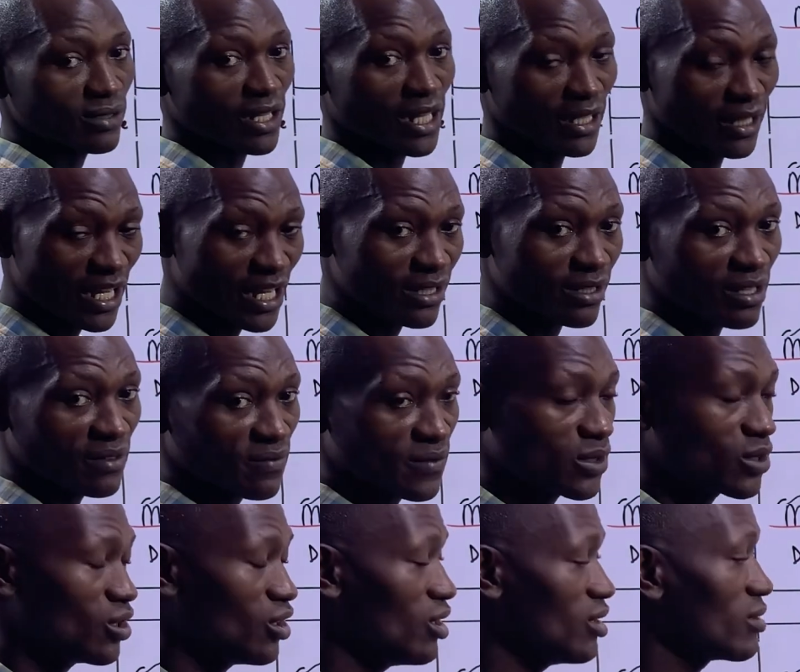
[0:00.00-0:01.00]
and that
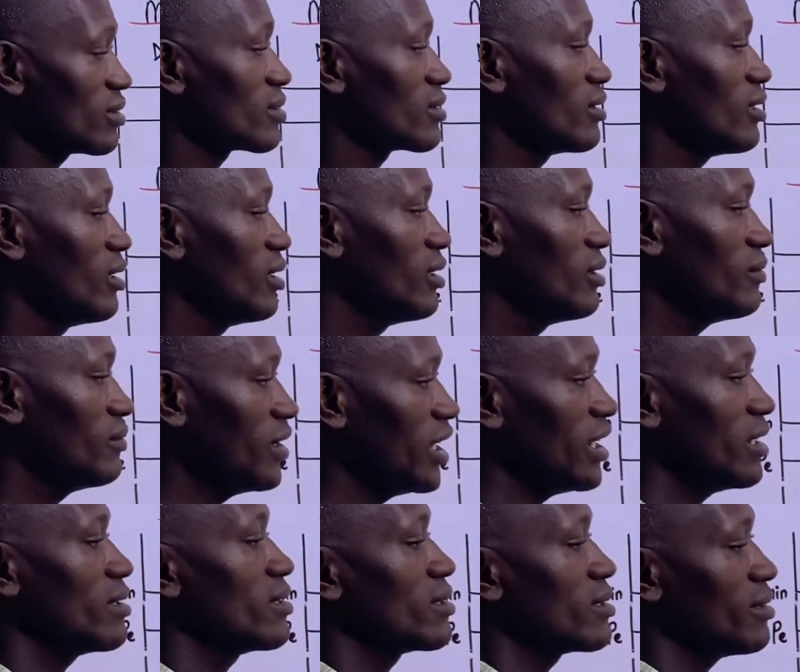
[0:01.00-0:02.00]
gives us
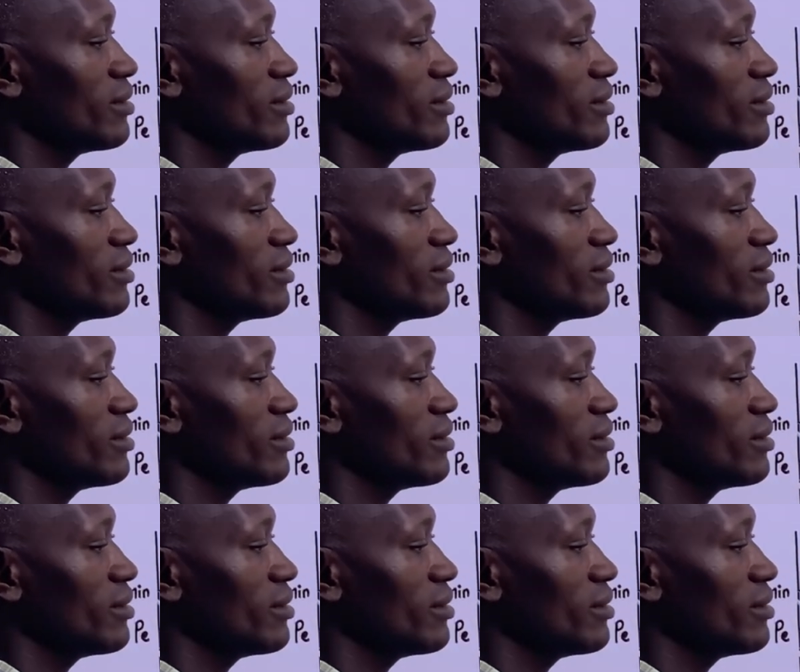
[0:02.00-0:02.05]
30.